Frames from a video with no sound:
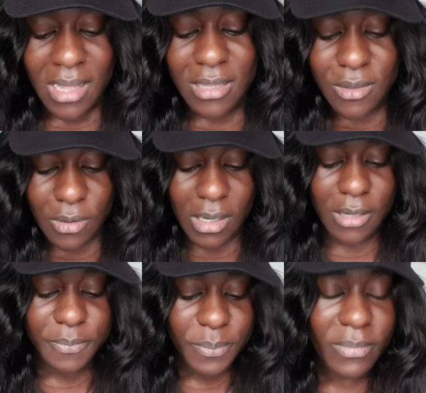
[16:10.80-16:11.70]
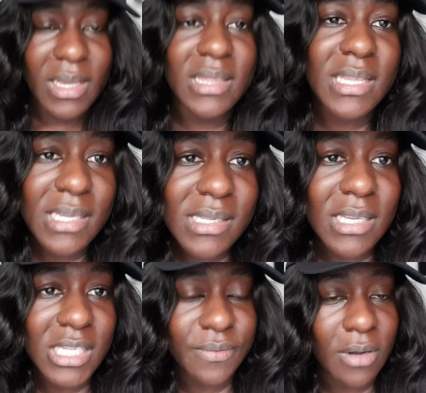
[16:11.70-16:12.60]
Look, this
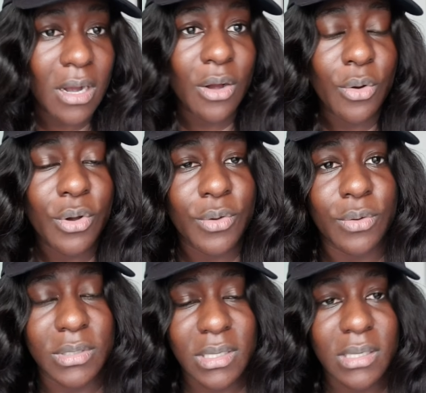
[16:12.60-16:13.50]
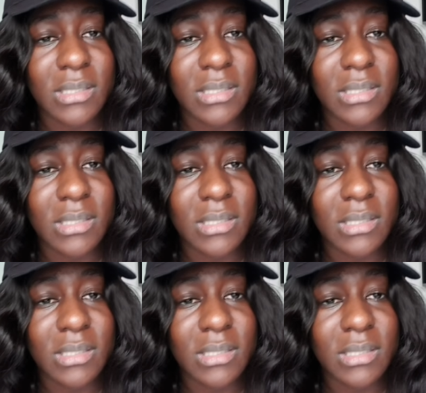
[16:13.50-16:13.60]
is for our own good.